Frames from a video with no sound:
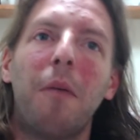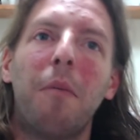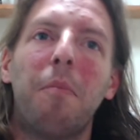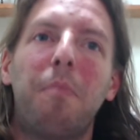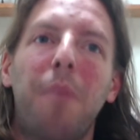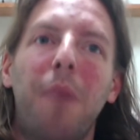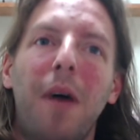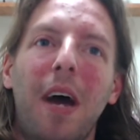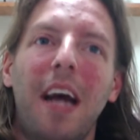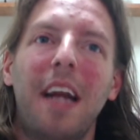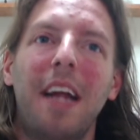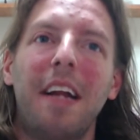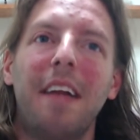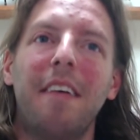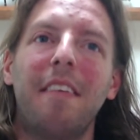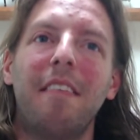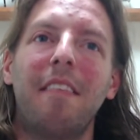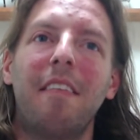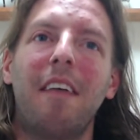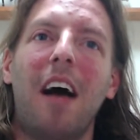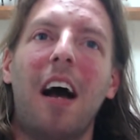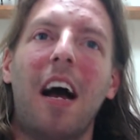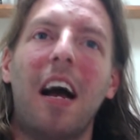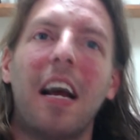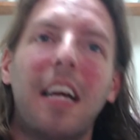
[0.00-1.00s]
but
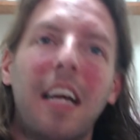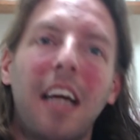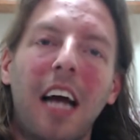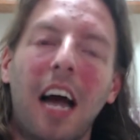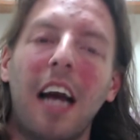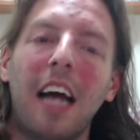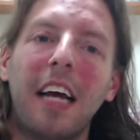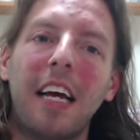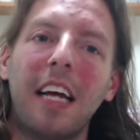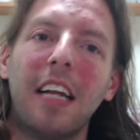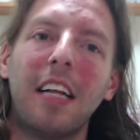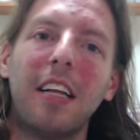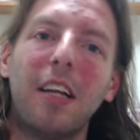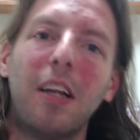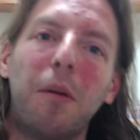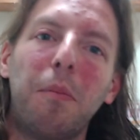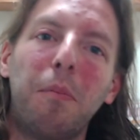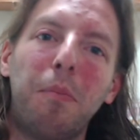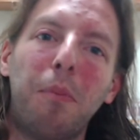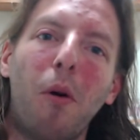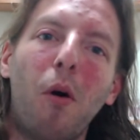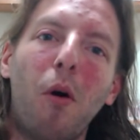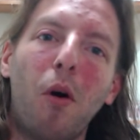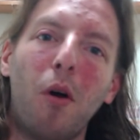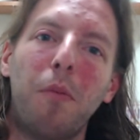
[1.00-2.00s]
I get a little
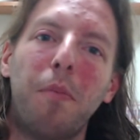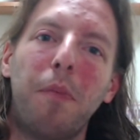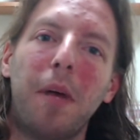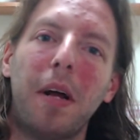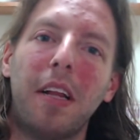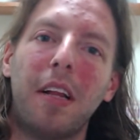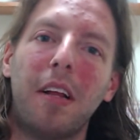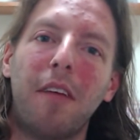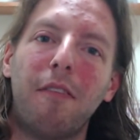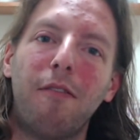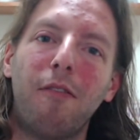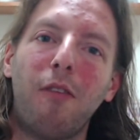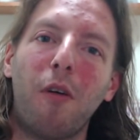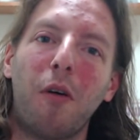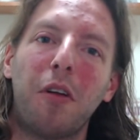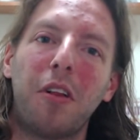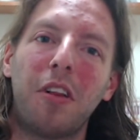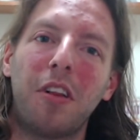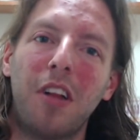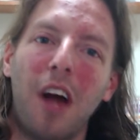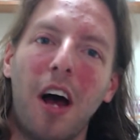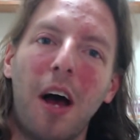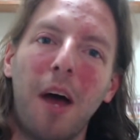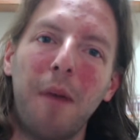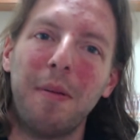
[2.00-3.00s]
bored by the fourth
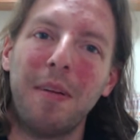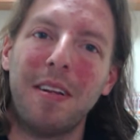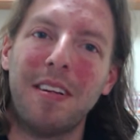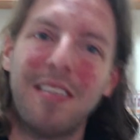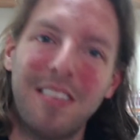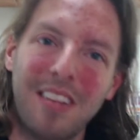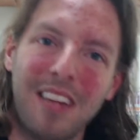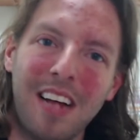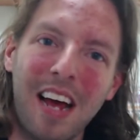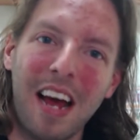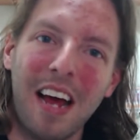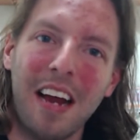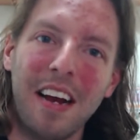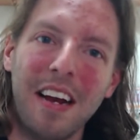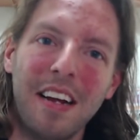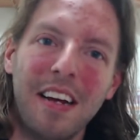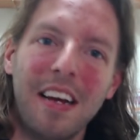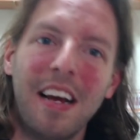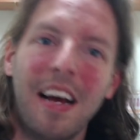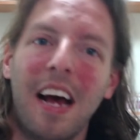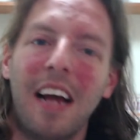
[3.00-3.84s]
time it's set.